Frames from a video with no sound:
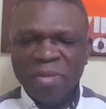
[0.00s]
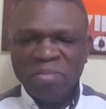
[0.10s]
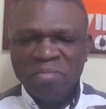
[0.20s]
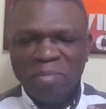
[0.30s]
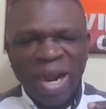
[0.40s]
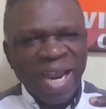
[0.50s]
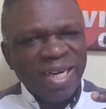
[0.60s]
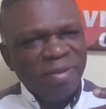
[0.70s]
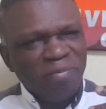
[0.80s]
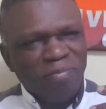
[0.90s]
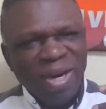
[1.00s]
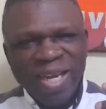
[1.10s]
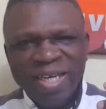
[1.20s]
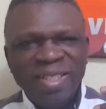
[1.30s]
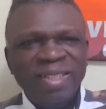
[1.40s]
mind
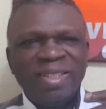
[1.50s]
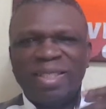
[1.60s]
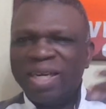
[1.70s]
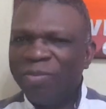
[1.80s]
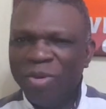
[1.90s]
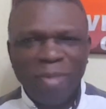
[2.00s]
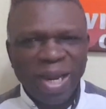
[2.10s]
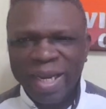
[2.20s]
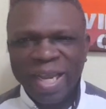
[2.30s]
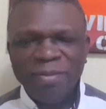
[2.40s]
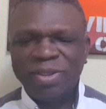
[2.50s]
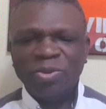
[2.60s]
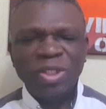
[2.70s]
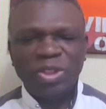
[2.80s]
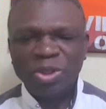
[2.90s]
playing terrible mind games
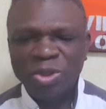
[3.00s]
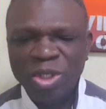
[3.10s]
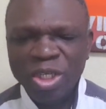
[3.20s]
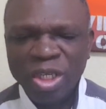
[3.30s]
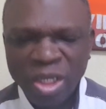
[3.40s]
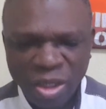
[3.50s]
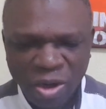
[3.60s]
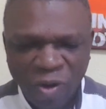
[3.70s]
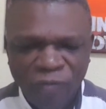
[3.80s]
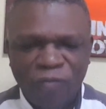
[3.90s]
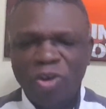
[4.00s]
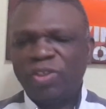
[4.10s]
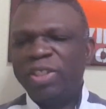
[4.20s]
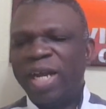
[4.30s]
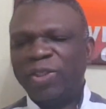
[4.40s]
with you, or
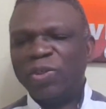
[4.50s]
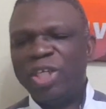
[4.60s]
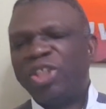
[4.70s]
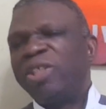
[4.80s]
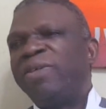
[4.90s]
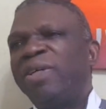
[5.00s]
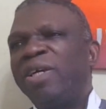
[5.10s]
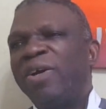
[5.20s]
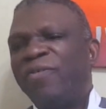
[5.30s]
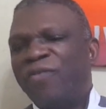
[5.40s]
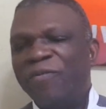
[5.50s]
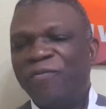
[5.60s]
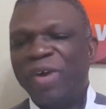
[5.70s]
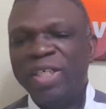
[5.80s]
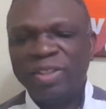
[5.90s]
forcing isolation from
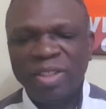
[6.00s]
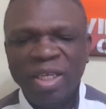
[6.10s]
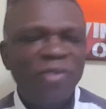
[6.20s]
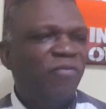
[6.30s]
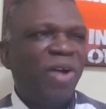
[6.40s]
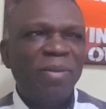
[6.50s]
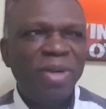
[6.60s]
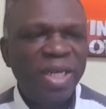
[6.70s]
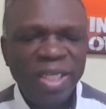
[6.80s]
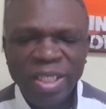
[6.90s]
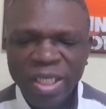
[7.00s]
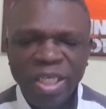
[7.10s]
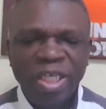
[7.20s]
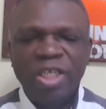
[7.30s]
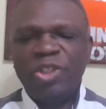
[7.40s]
friends, family,
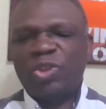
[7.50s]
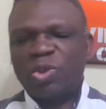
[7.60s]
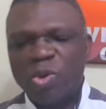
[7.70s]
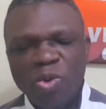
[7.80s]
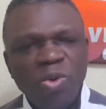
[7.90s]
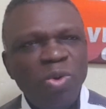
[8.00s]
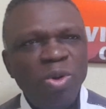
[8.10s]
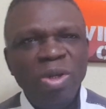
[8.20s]
school,